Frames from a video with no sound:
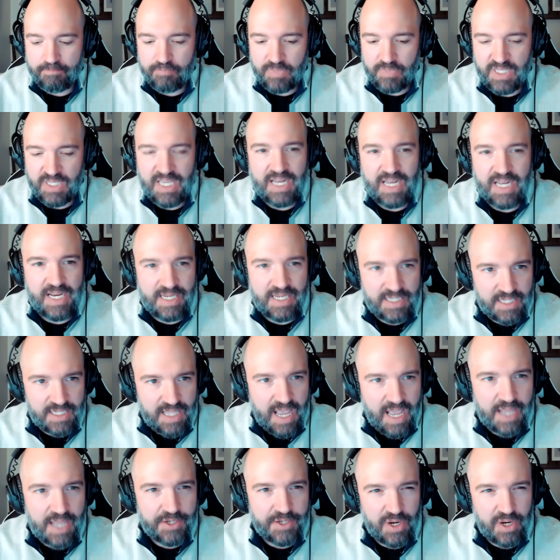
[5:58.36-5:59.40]
get into
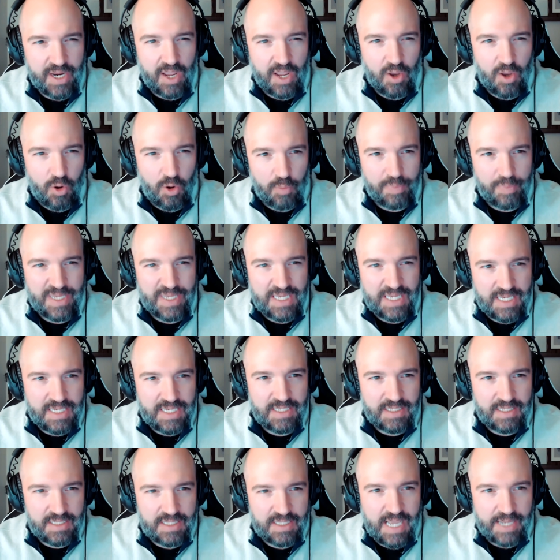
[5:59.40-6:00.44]
that and try to help
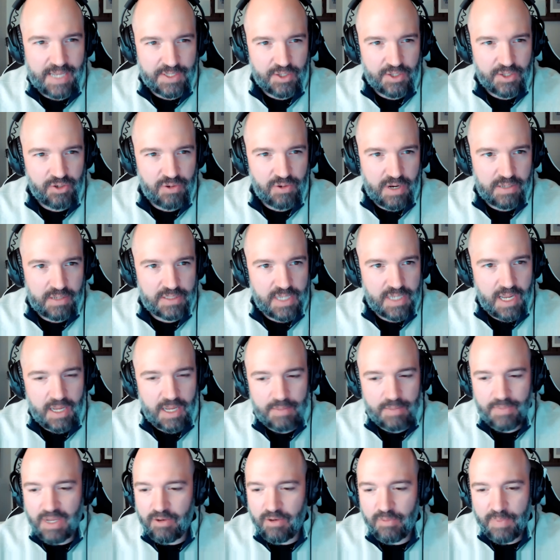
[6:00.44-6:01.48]
ease that turnaround
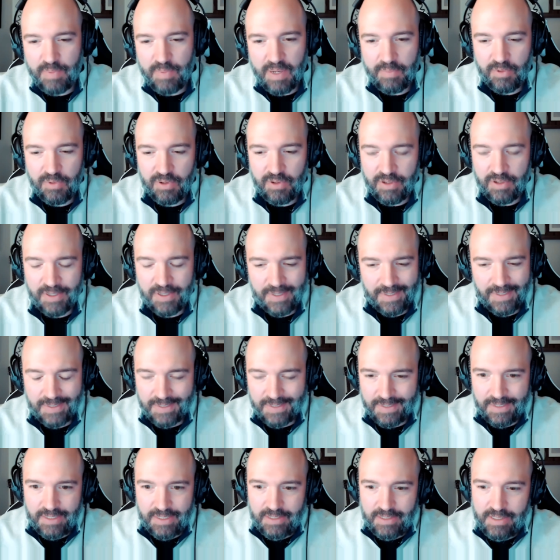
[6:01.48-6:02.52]
time. I remember,
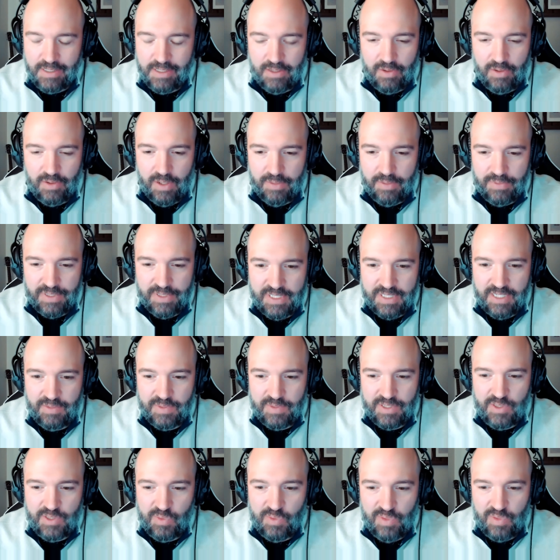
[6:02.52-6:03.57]
I want to
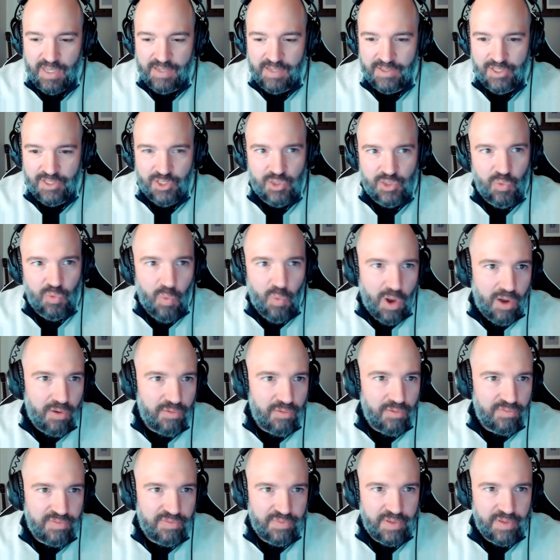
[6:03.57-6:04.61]
was
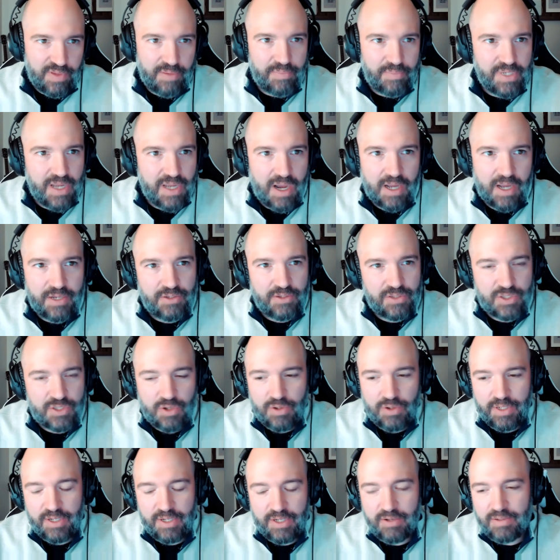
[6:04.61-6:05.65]
2012 and beyond, you
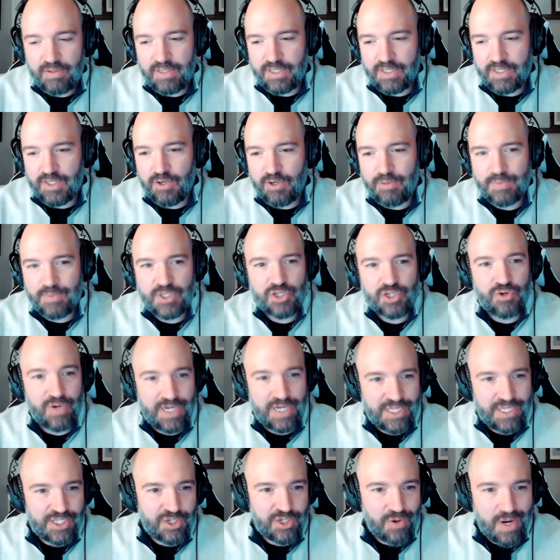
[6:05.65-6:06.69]
started hearing the term
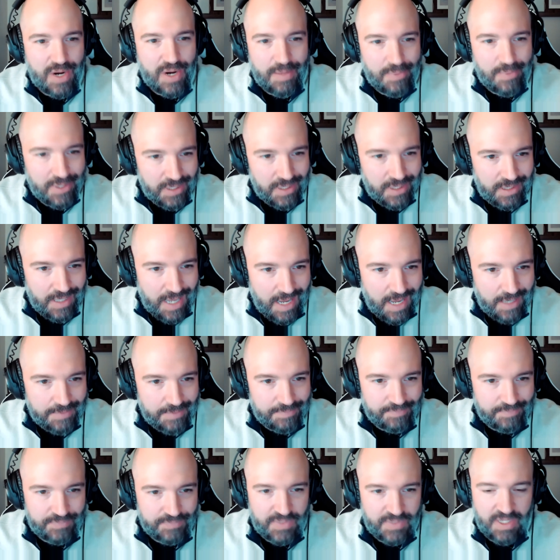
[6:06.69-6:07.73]
screen scraping a lot.
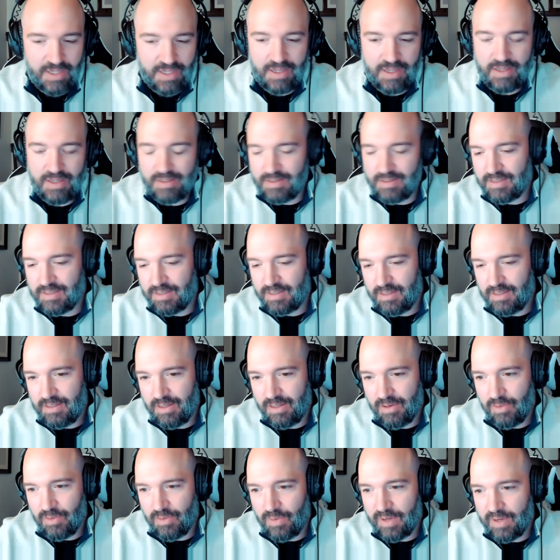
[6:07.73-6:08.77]
And,
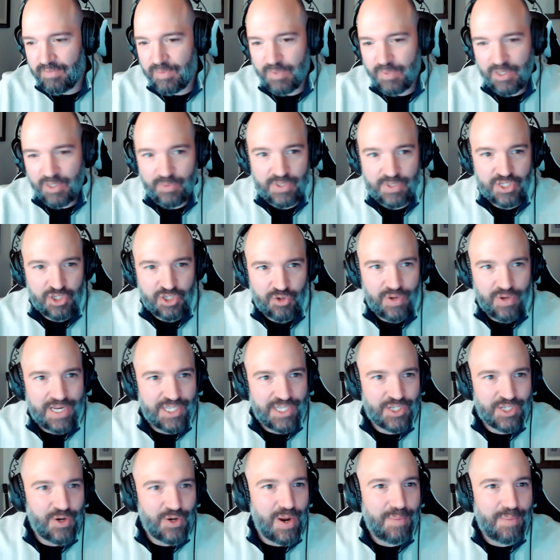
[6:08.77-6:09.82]
everybody was
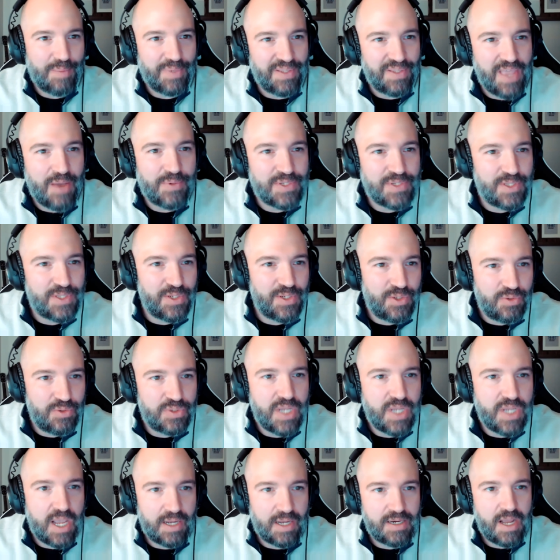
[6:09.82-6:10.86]
screen scraping. That was the new
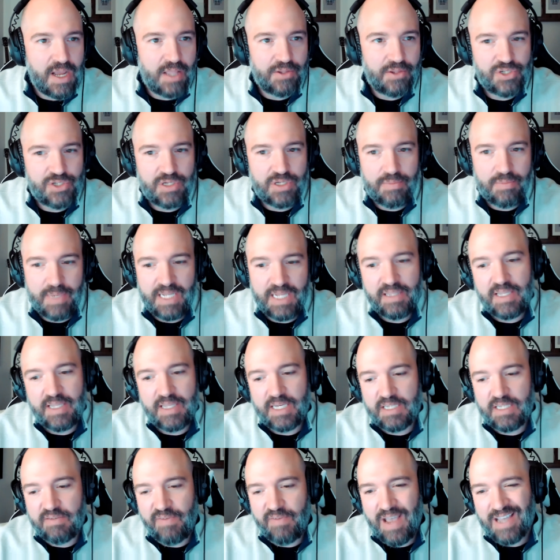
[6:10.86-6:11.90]
technology to make
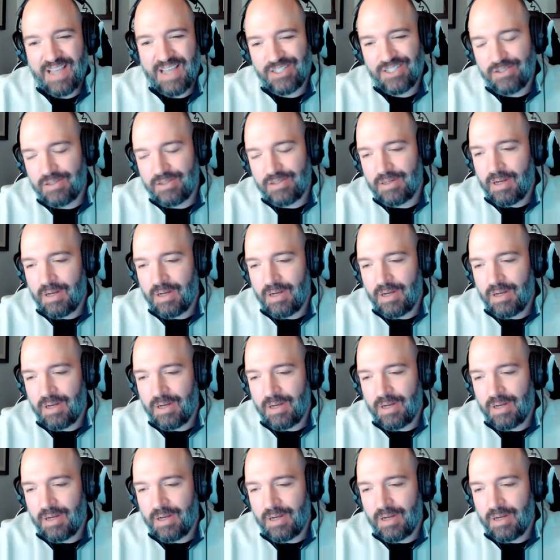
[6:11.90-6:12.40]
things faster.